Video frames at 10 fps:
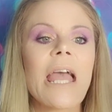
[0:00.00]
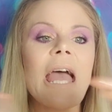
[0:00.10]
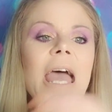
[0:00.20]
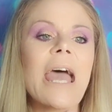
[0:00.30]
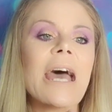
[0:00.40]

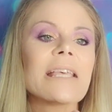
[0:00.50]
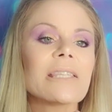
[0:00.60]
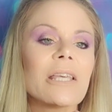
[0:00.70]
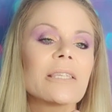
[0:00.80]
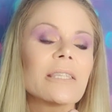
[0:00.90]
as
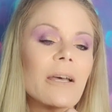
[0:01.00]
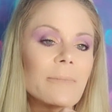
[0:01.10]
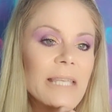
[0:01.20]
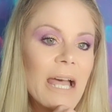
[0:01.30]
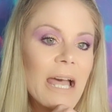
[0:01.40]

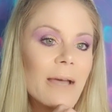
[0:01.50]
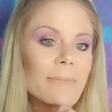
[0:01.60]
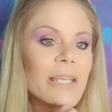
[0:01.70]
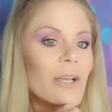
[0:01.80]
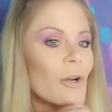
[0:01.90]
sometimes
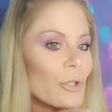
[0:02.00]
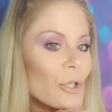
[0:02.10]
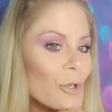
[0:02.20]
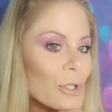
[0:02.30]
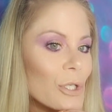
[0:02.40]
here on
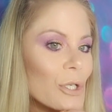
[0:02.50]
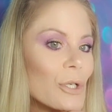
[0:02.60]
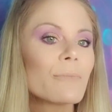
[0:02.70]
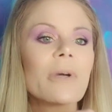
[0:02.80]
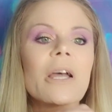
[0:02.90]

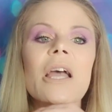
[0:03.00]
YouTube,